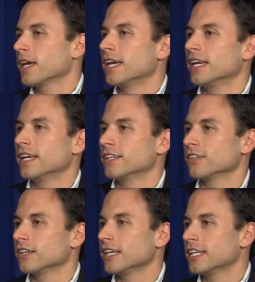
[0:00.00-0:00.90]

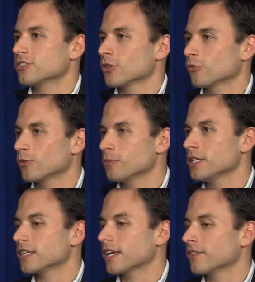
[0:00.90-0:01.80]
And, and so for
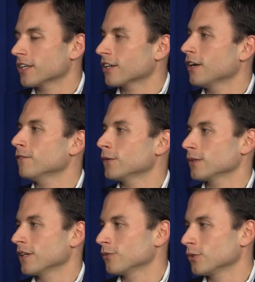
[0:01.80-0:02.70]
me, it gave me that
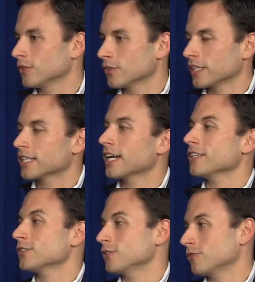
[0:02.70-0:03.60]
comfort level of when I got to the